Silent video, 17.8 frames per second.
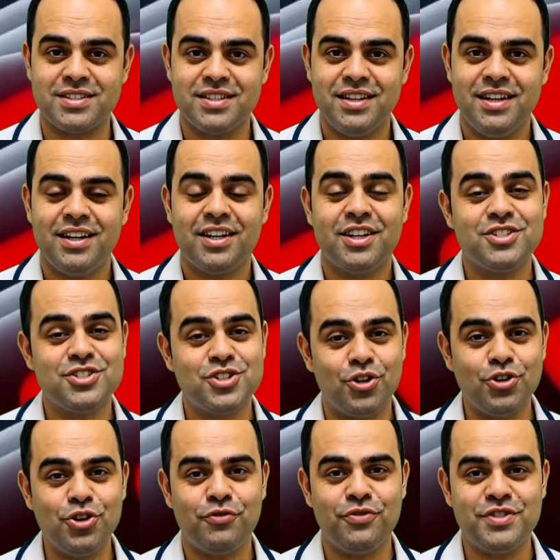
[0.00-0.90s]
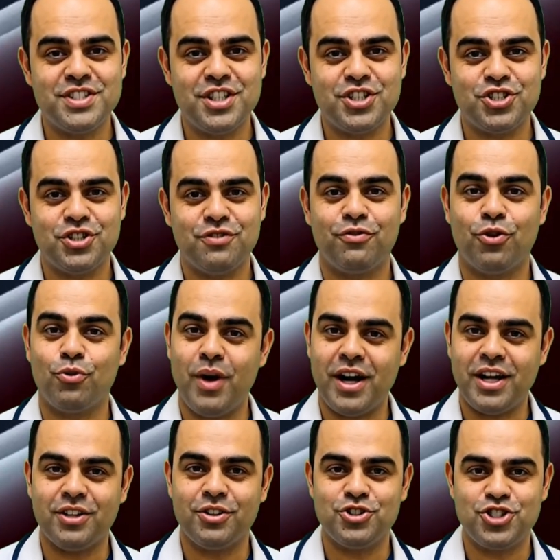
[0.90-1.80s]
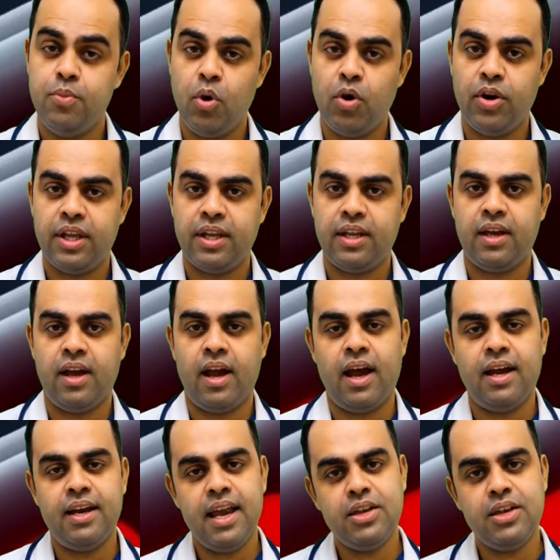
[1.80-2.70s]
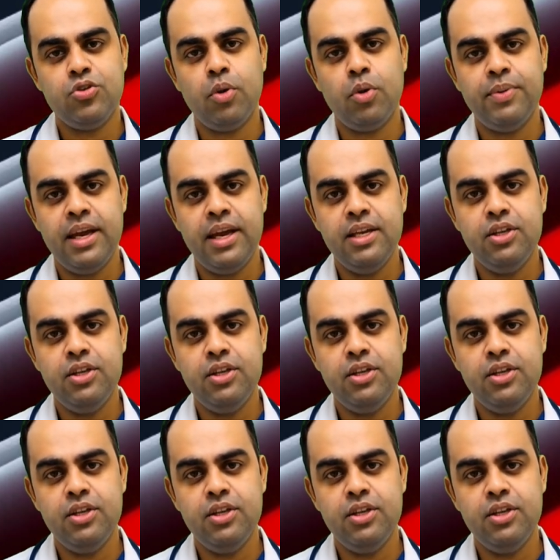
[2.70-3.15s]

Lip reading: times before switching sides. Focus